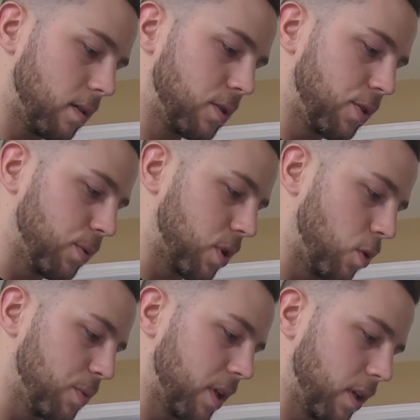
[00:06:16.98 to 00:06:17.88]
2
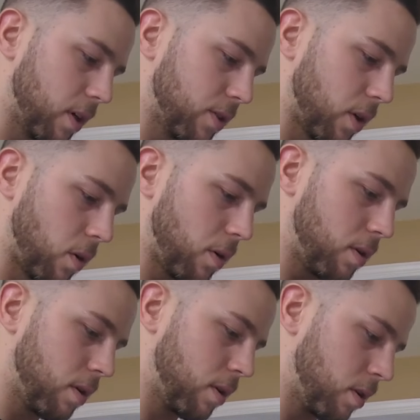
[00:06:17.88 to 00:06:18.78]
scoops in there, so
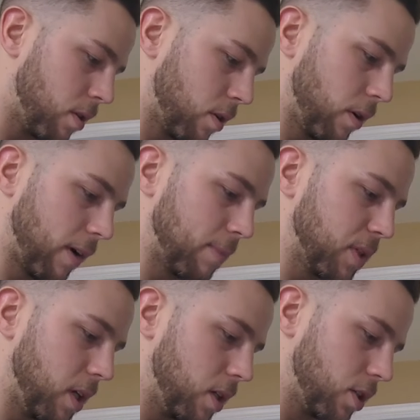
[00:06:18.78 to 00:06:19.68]
30 grams
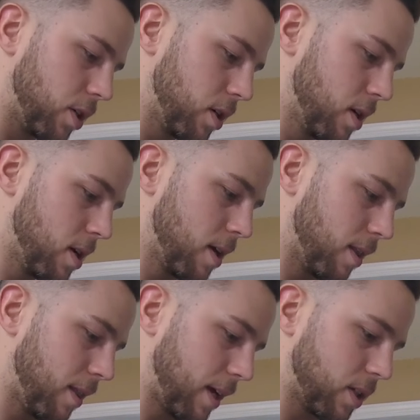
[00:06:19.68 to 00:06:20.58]
each.
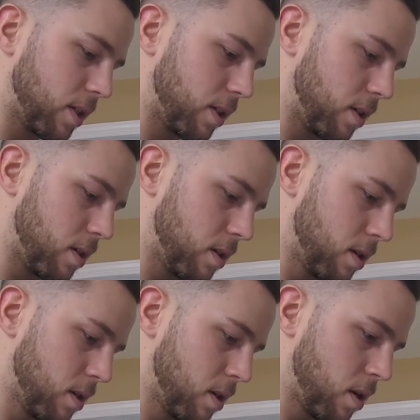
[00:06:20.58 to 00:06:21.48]
That's
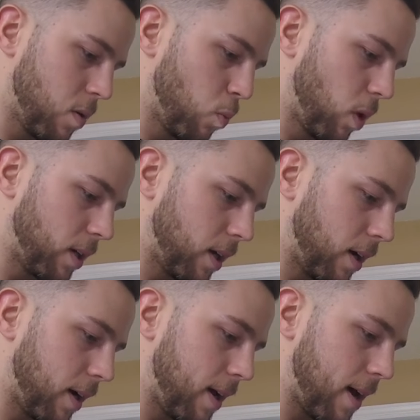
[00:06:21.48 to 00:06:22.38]
what
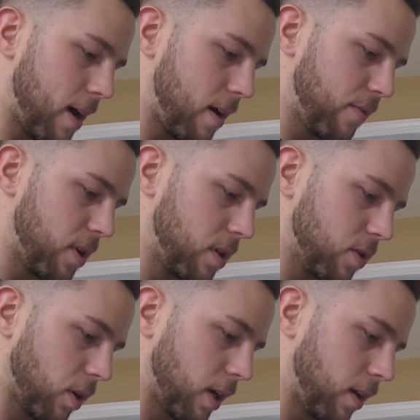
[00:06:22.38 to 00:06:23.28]
I have.
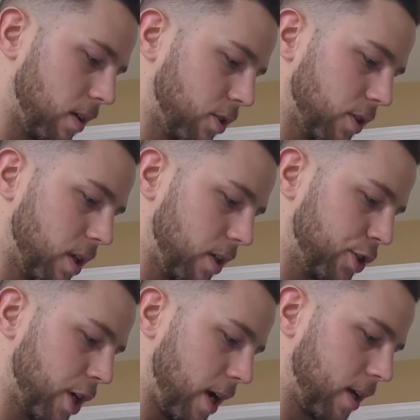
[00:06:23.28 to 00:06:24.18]
So I'm gonna just hit
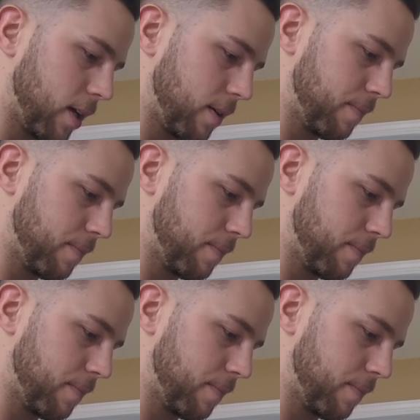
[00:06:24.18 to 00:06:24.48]
check.